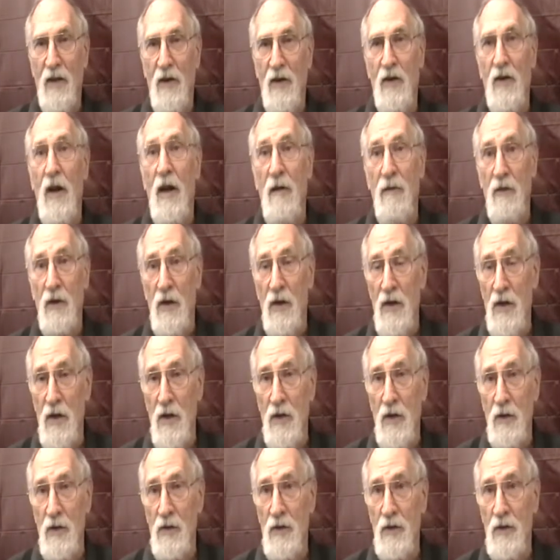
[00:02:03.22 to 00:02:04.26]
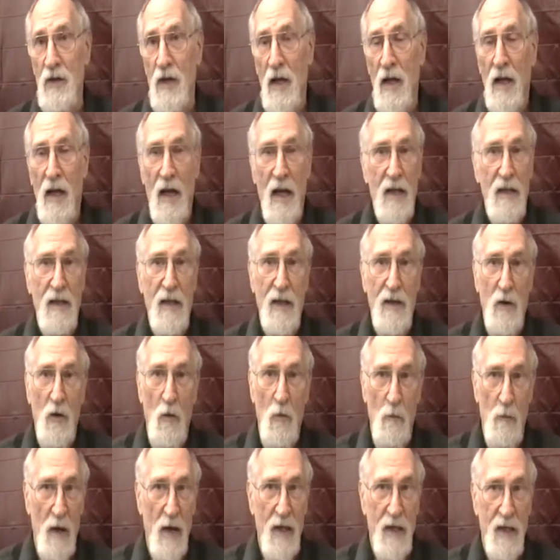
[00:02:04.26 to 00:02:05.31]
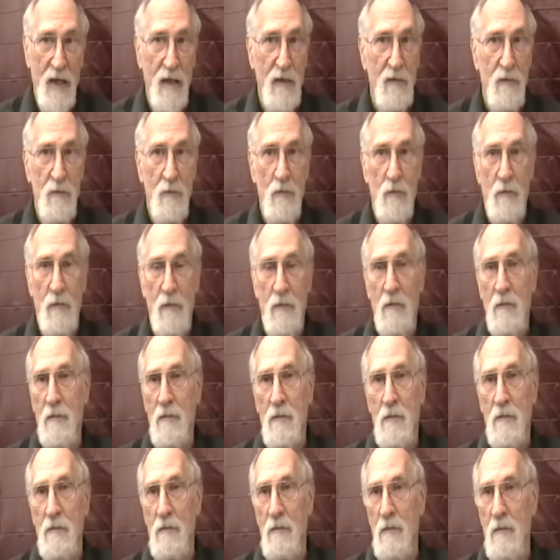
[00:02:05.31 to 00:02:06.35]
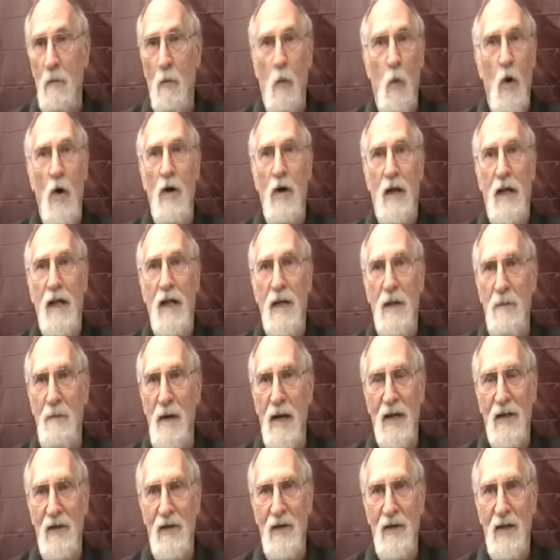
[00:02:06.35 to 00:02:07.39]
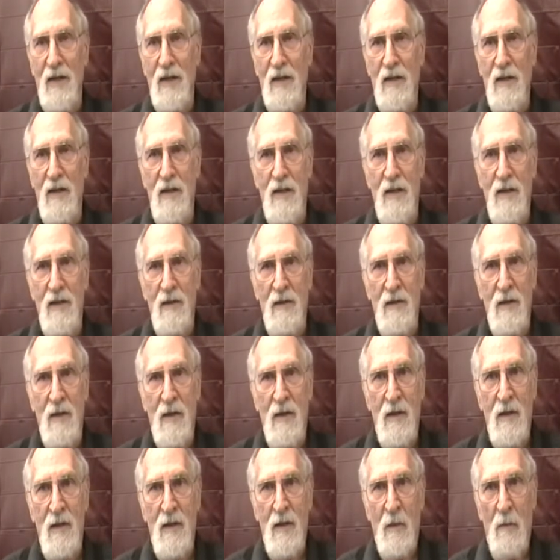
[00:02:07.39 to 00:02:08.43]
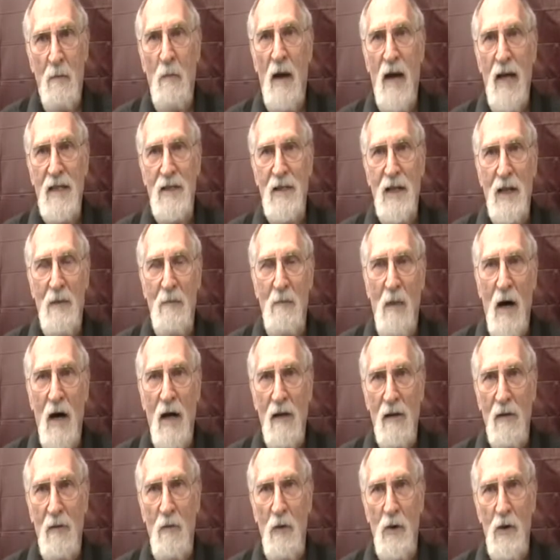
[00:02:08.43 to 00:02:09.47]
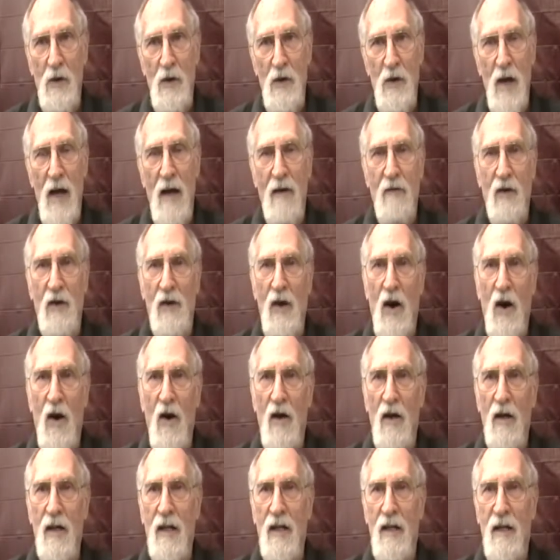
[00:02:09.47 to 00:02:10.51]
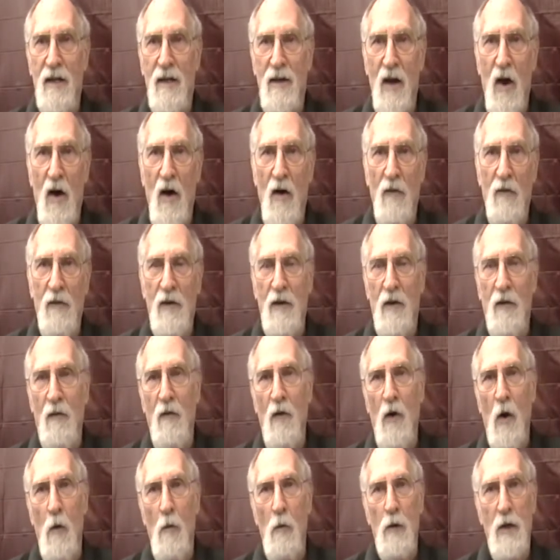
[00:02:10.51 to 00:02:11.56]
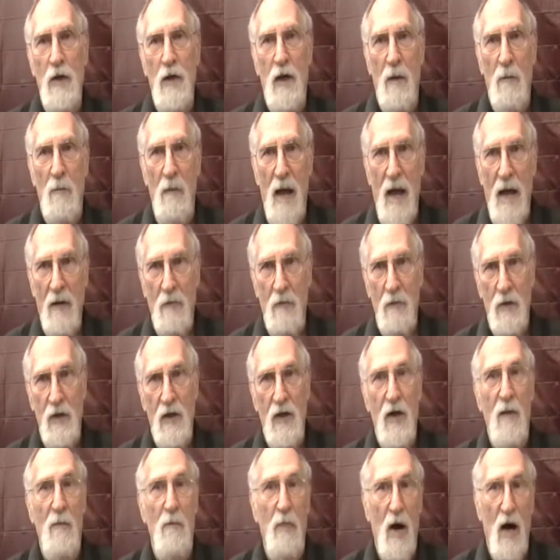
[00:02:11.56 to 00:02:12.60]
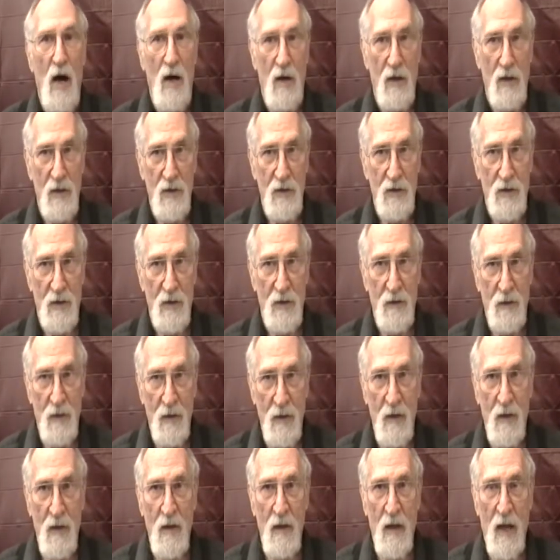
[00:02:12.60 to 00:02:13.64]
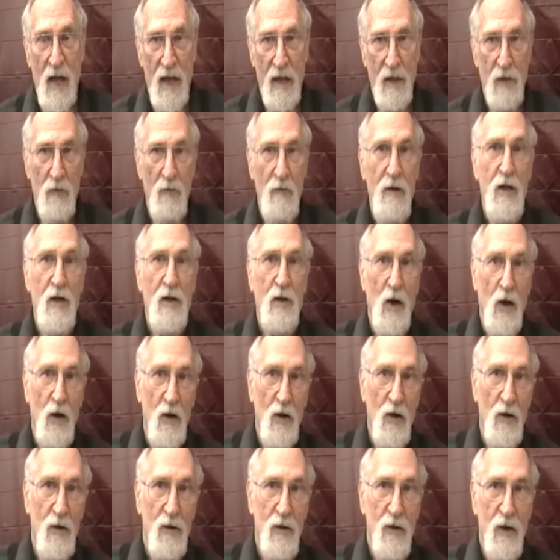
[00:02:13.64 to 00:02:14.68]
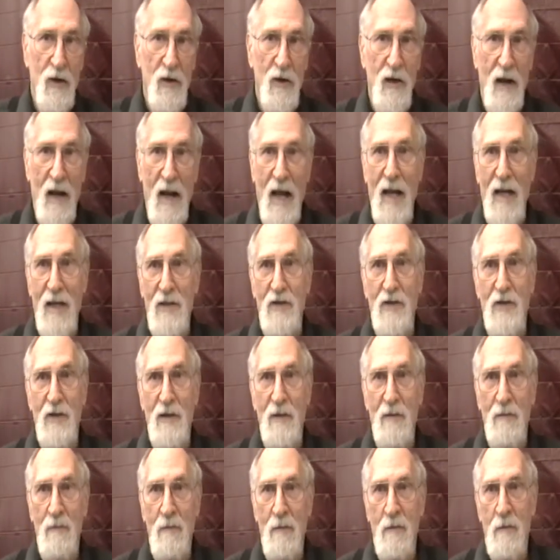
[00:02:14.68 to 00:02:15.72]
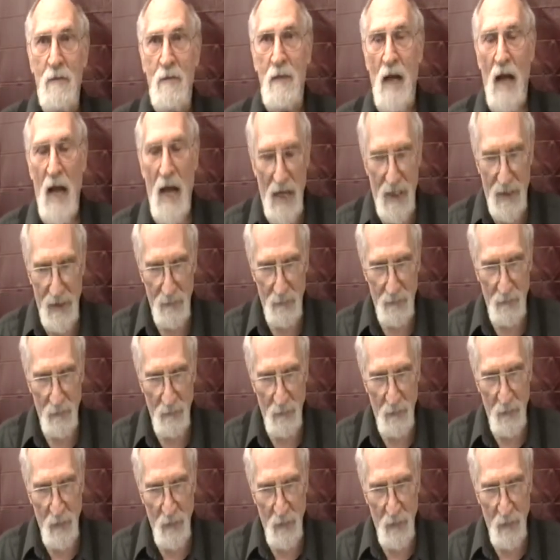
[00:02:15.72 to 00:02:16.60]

are never used and they don't make it work any better than the basic model where you have an on and an off and a forward and a backward and a pause and a return to the last item.